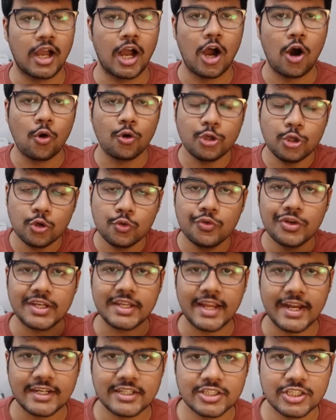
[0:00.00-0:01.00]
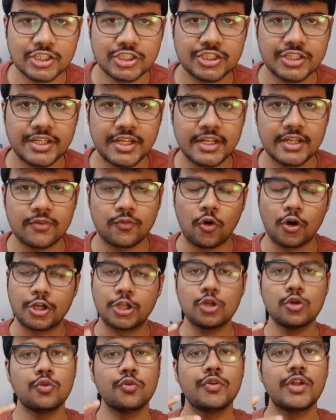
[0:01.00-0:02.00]
how you will get this sheet,
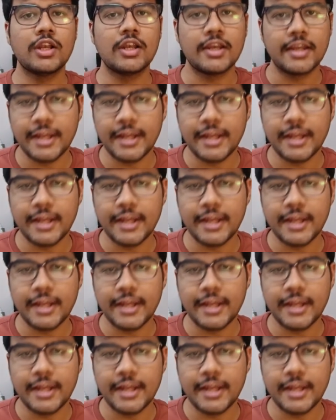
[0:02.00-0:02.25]
what you will